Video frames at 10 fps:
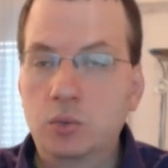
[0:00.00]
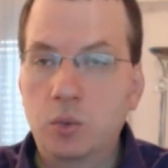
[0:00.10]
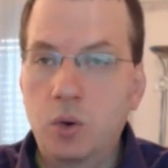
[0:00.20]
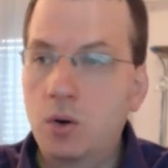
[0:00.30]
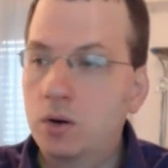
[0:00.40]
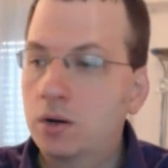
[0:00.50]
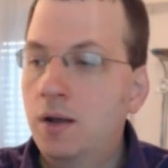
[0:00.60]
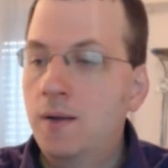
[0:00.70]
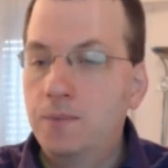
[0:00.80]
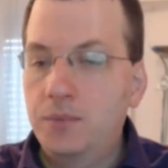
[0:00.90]
to war.
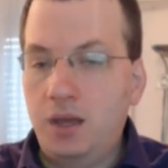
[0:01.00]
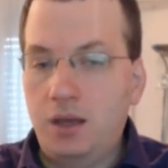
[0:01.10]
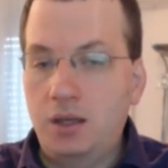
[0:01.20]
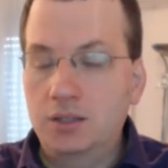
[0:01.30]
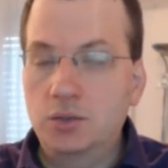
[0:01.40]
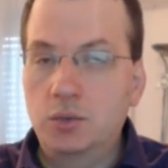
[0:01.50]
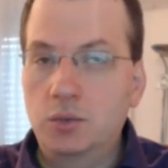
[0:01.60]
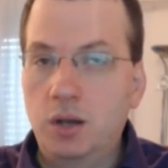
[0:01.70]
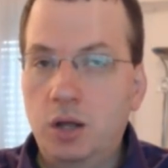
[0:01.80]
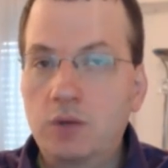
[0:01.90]

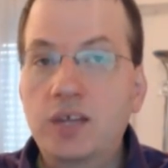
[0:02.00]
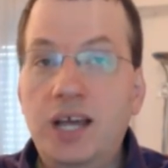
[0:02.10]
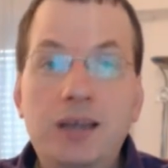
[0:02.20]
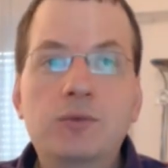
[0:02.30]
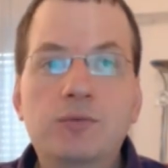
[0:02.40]
So a lot of the kind